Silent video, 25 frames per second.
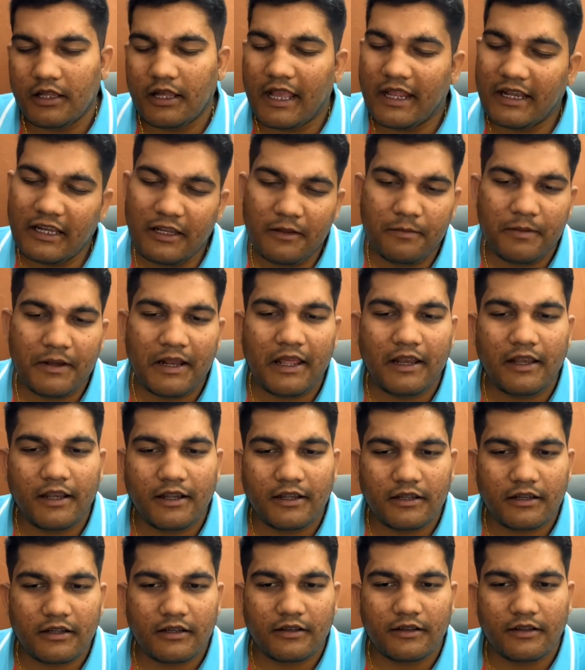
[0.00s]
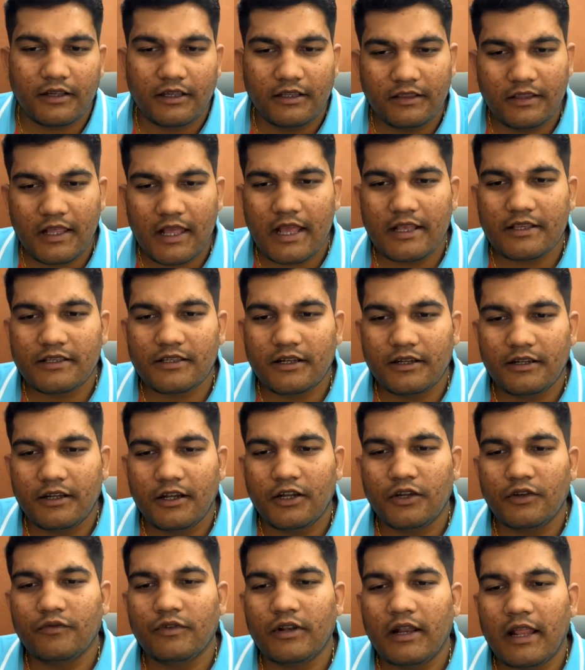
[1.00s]
Any planet in the
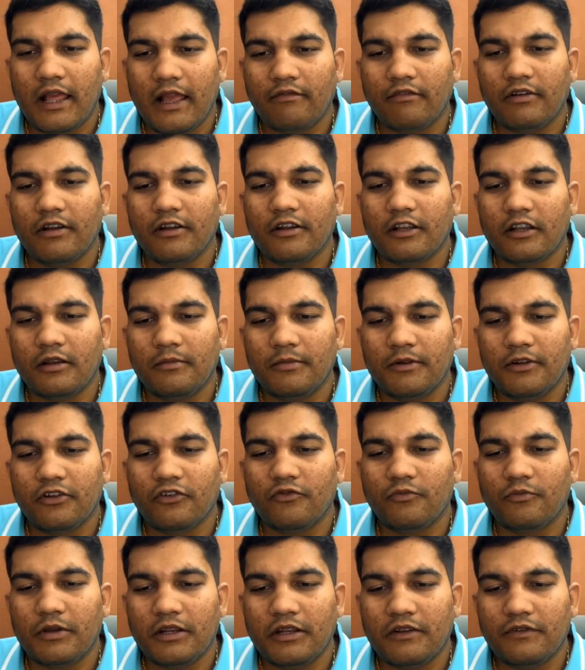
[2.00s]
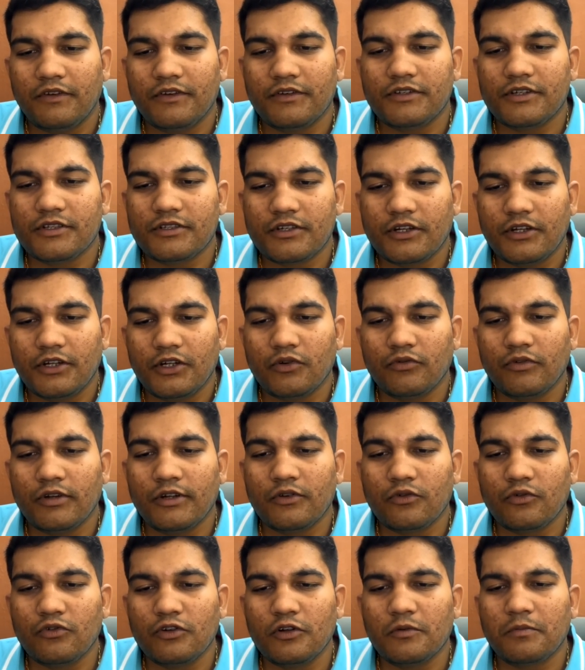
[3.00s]
ascendant will have a little bit of beneficence into
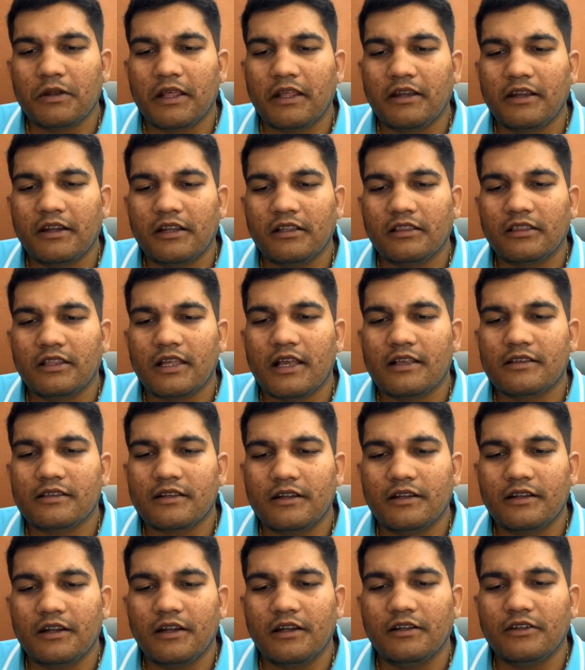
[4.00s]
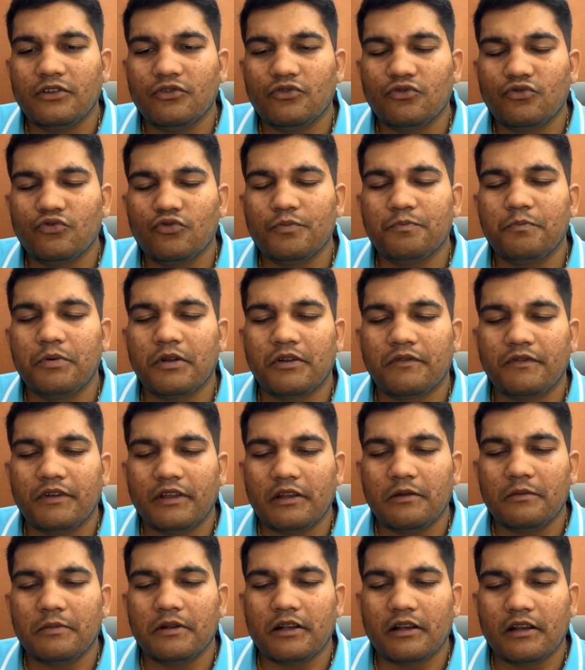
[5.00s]
it. Good planet in the ascendant is super,
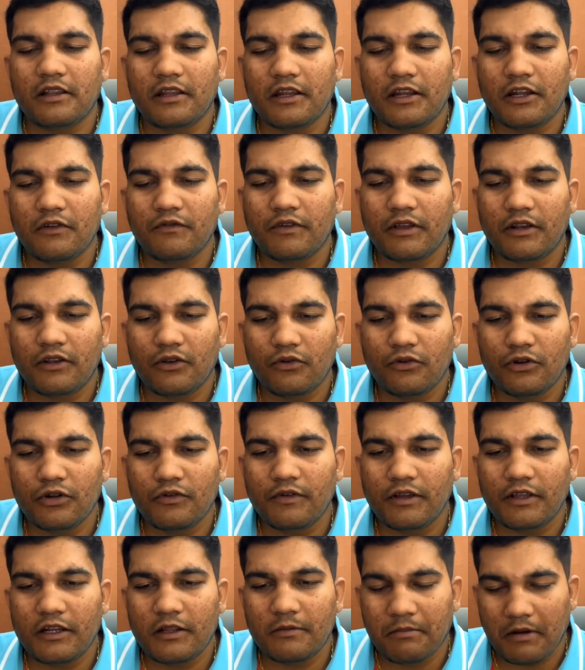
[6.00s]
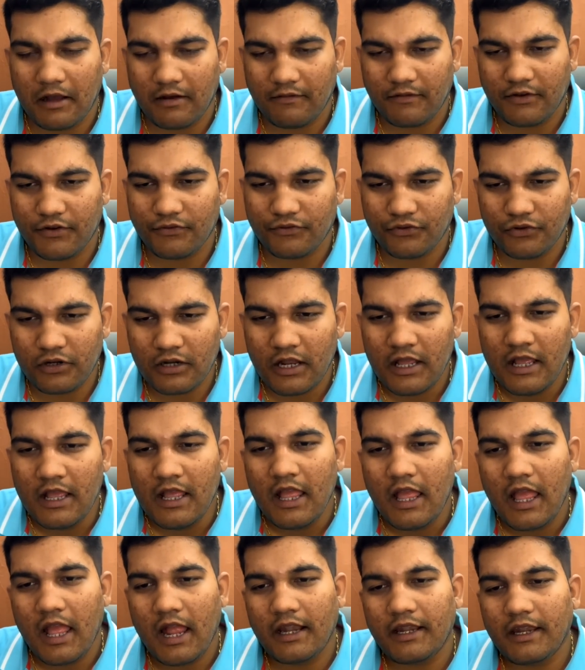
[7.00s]
very brilliant, very good, very powerful.
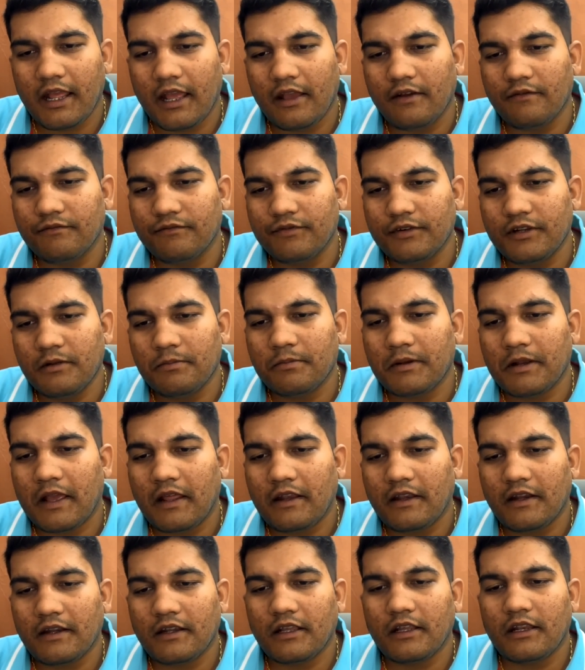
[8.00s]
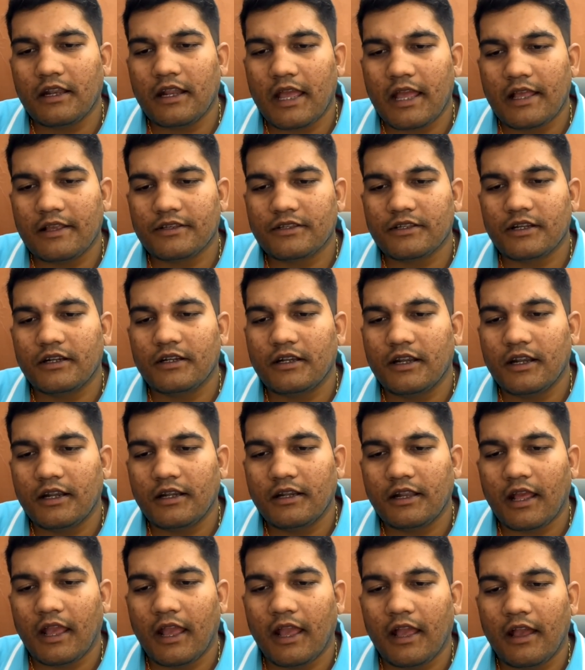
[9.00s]
And every planet in
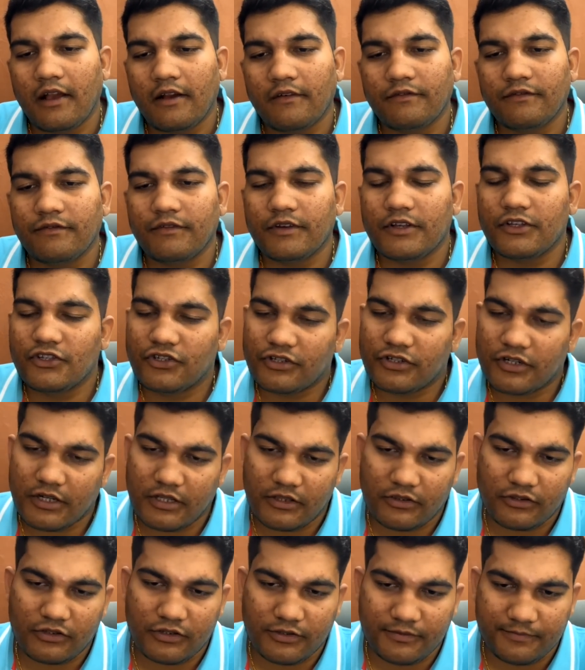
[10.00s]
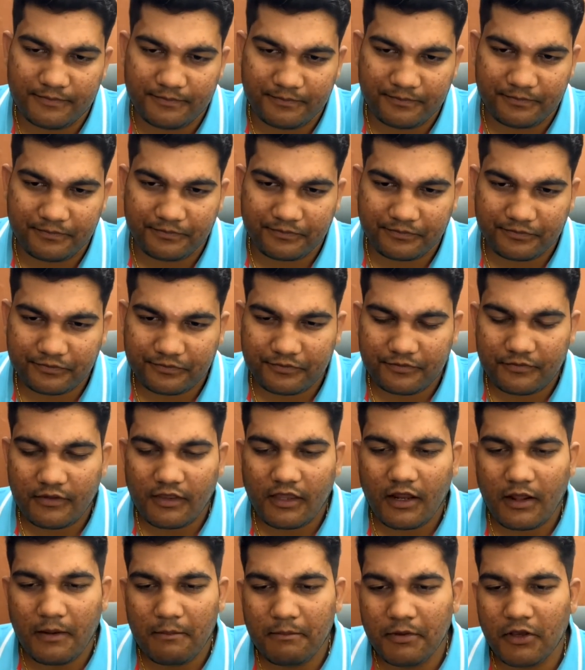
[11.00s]
ascendant have strength
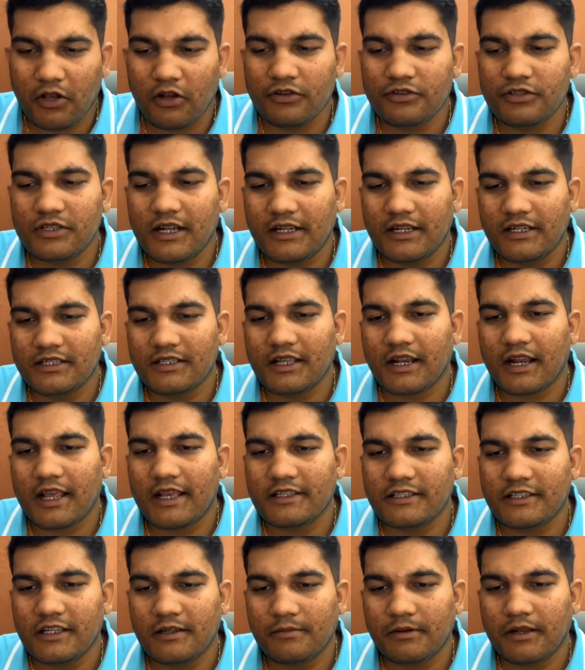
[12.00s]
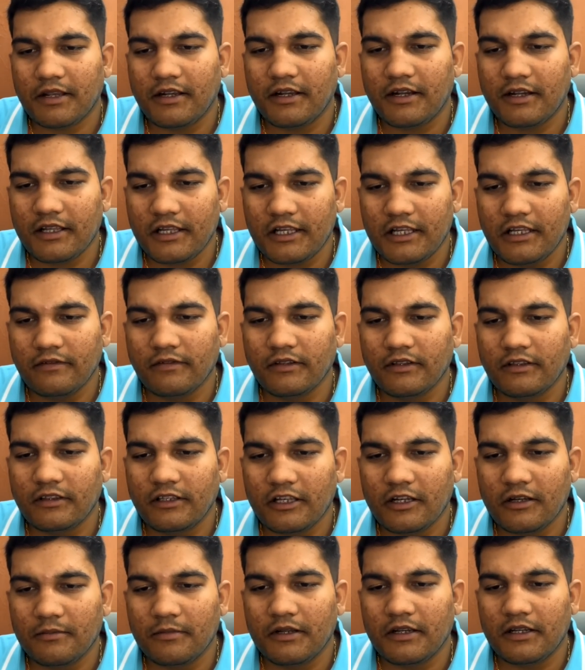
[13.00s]
because that is a rising planet. Even
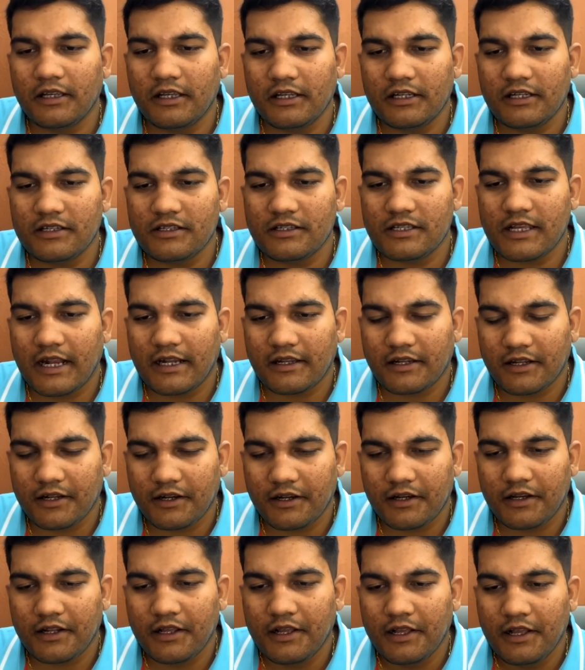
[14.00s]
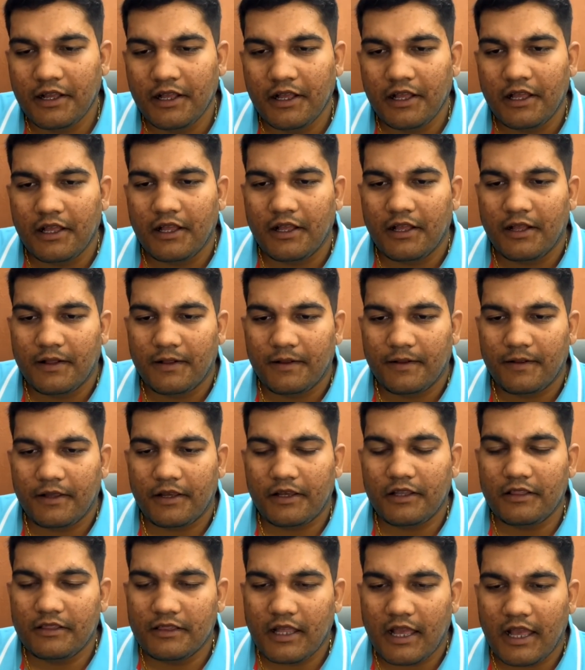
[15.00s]
Digbal, Saturn
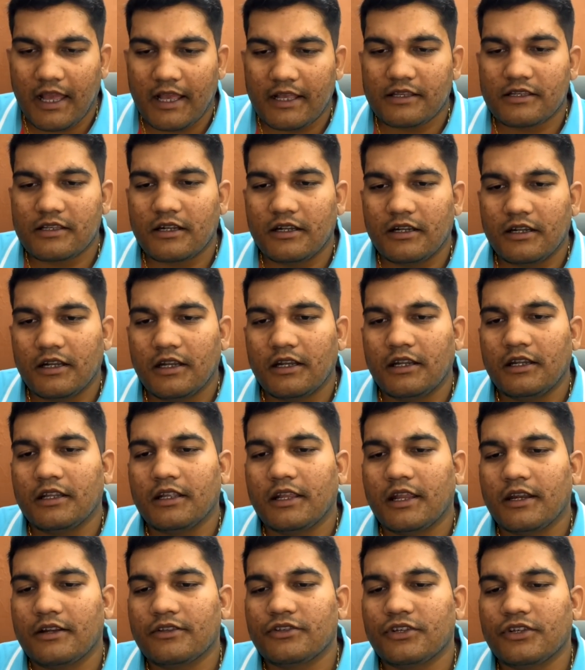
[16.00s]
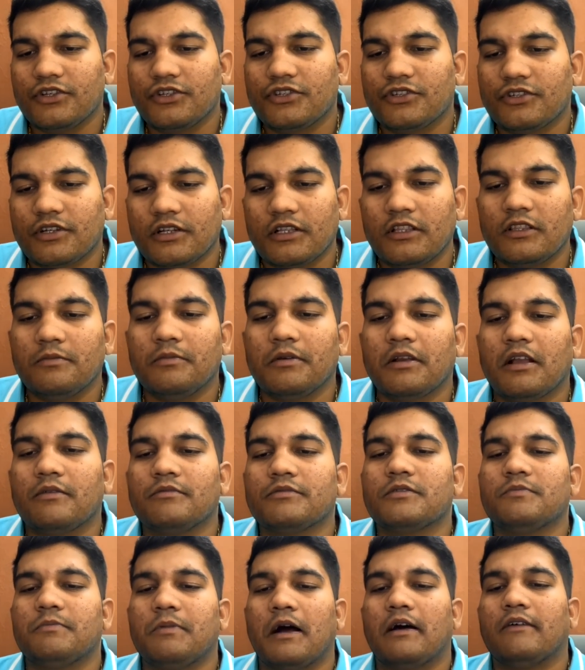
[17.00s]
in the ascendant gets strength,
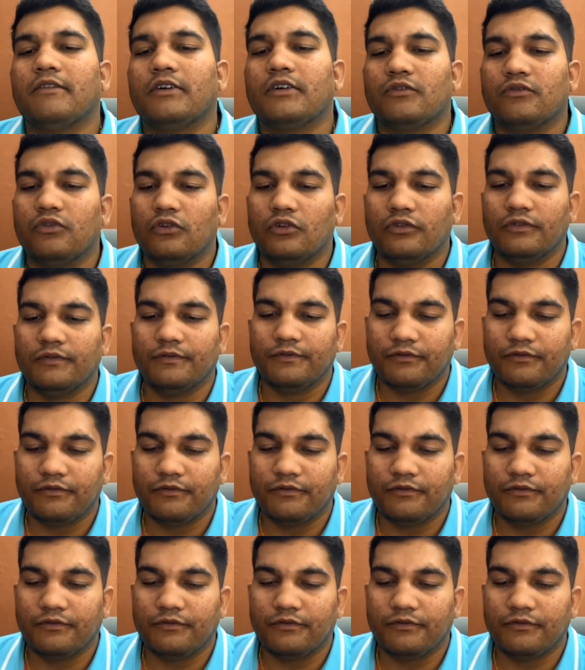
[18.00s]
becomes powerful.